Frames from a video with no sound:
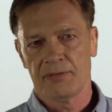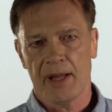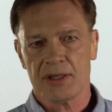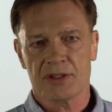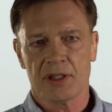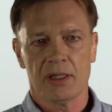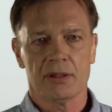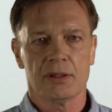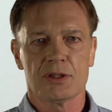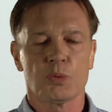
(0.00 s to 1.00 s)
of a
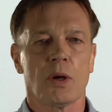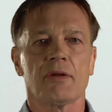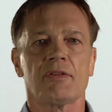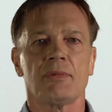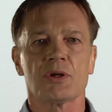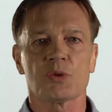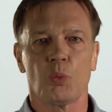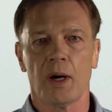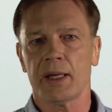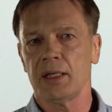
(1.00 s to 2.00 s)
vaccine that is one of the
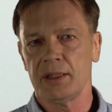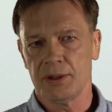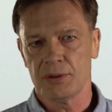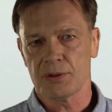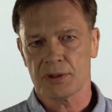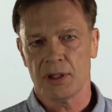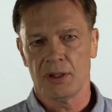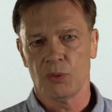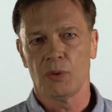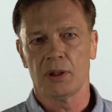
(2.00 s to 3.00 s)
most widely
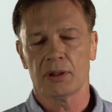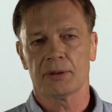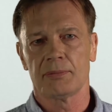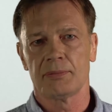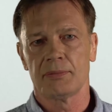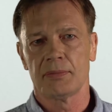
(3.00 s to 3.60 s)
used in the world.